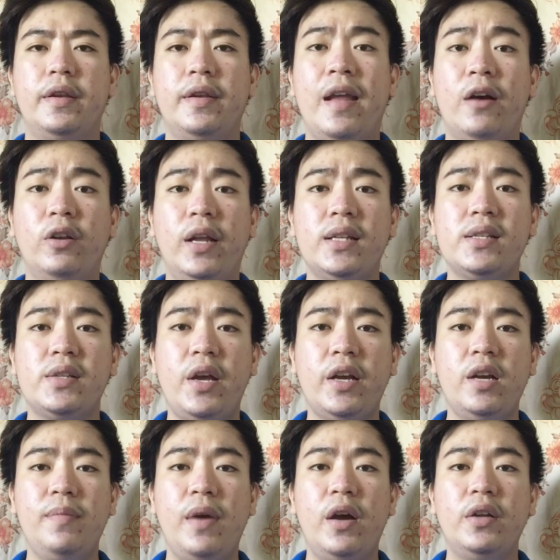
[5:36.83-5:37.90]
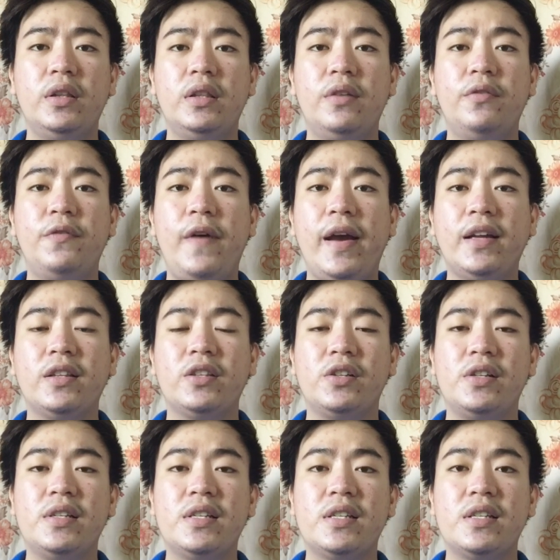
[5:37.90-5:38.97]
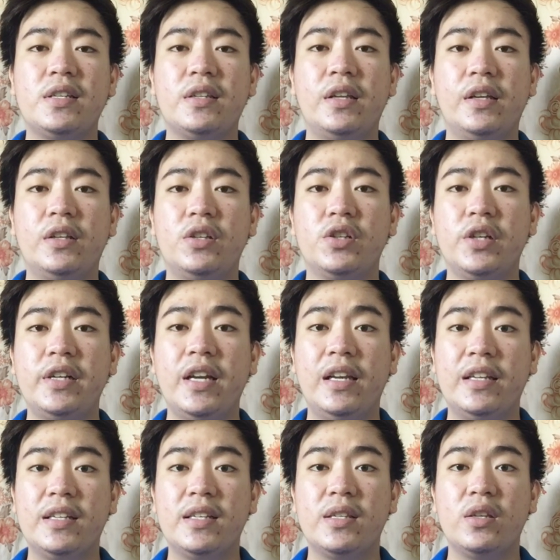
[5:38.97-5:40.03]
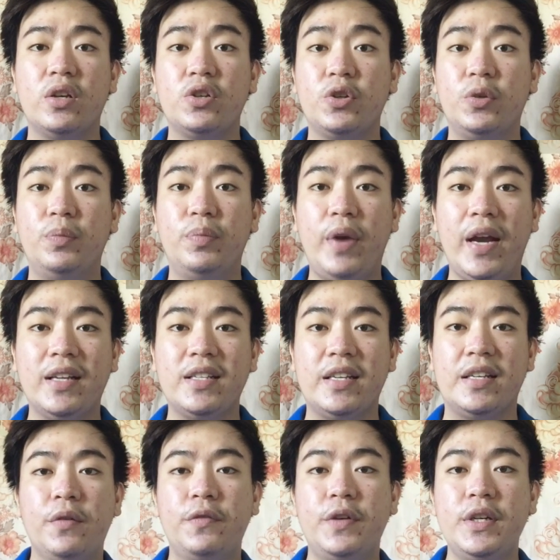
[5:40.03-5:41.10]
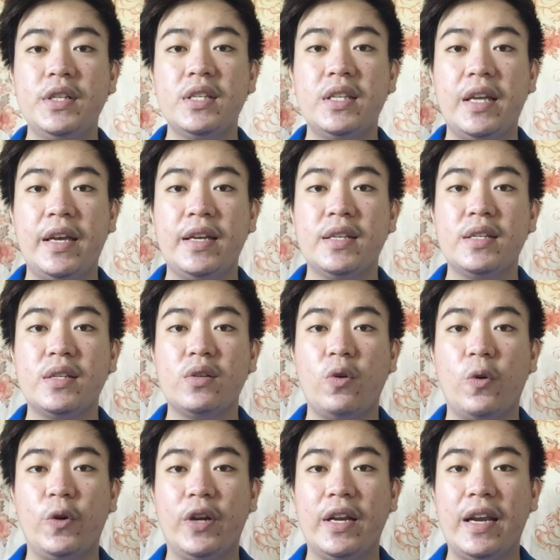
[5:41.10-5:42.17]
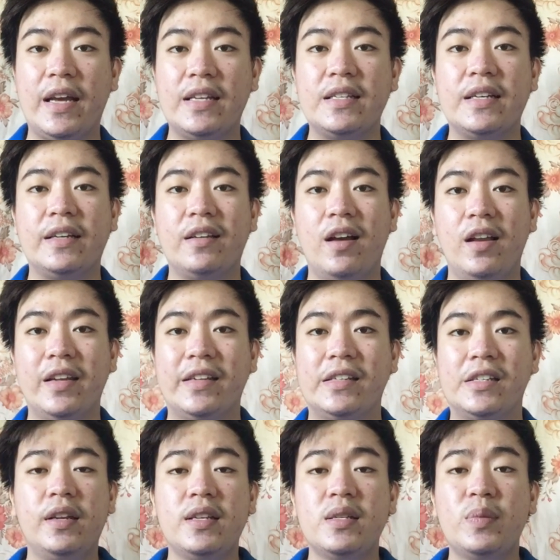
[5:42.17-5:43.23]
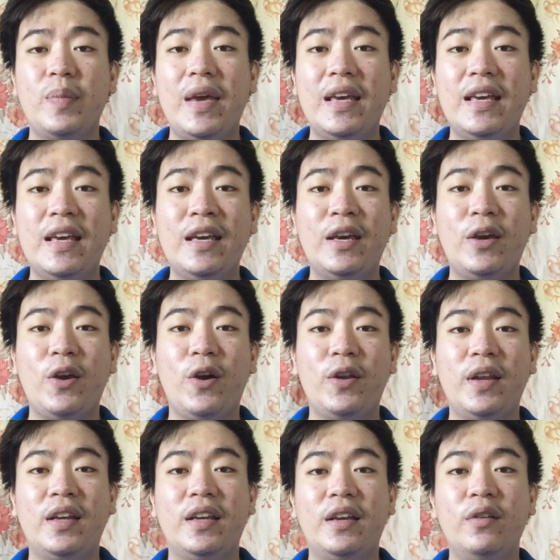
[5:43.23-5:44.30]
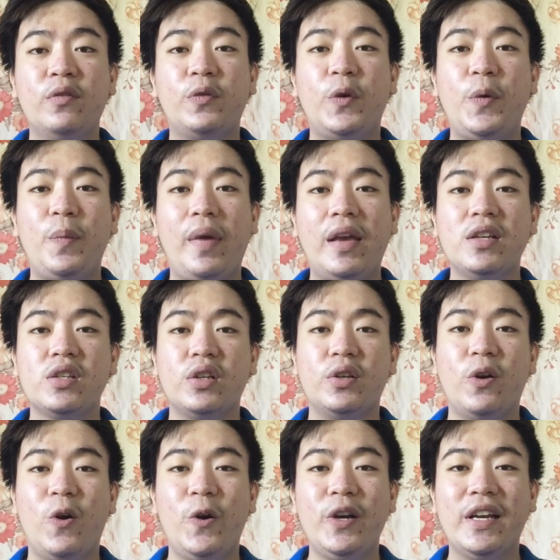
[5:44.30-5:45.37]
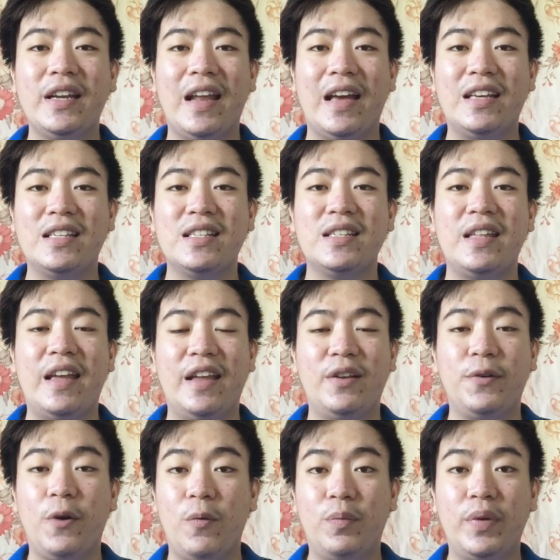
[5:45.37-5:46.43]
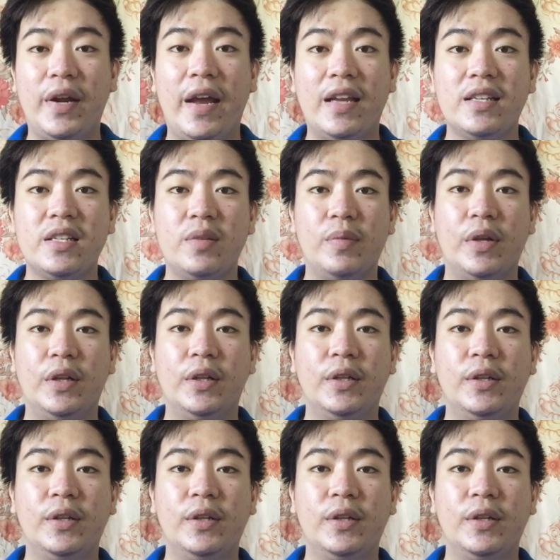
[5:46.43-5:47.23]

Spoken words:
Now let's talk about the factors that journalists should practice. First is organizing knowledge. It is making chaotic information organized and comprehensible.